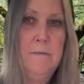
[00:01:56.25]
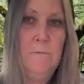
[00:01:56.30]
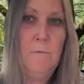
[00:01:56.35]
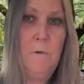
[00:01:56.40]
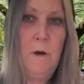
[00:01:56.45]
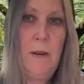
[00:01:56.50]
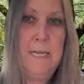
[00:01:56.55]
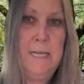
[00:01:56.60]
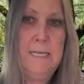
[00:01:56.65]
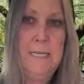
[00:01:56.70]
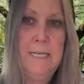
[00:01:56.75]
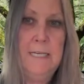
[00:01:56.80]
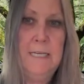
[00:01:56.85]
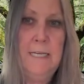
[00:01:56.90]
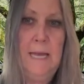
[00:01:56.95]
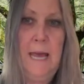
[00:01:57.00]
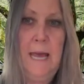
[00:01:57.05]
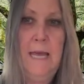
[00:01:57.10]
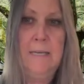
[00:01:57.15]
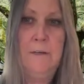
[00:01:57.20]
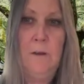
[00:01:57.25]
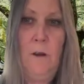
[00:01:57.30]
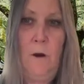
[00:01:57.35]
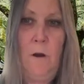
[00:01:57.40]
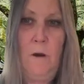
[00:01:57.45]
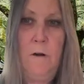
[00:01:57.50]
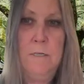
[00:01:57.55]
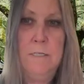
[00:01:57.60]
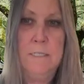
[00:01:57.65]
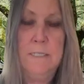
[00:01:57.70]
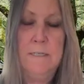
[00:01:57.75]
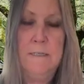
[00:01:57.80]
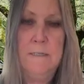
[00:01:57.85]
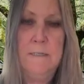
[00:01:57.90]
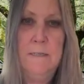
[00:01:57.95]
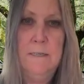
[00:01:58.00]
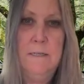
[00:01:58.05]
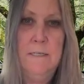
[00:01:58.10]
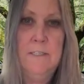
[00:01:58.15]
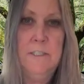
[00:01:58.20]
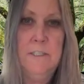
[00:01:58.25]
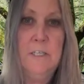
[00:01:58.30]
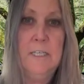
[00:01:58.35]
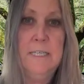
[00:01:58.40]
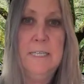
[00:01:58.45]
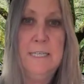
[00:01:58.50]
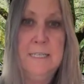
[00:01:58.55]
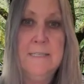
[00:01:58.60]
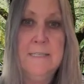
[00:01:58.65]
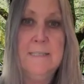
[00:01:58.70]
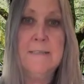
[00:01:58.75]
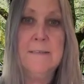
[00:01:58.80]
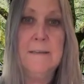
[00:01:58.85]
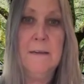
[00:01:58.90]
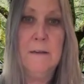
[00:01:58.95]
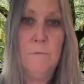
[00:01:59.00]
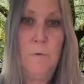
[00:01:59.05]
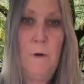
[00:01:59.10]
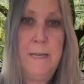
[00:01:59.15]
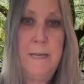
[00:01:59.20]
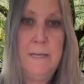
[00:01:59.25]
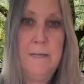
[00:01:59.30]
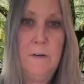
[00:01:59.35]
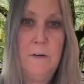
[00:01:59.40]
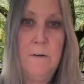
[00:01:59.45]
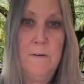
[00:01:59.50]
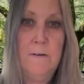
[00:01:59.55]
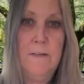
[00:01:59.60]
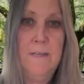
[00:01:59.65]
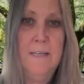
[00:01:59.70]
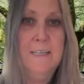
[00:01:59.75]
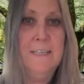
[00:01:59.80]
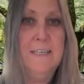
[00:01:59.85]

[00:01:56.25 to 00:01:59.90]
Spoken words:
writing, and art. She is a writer,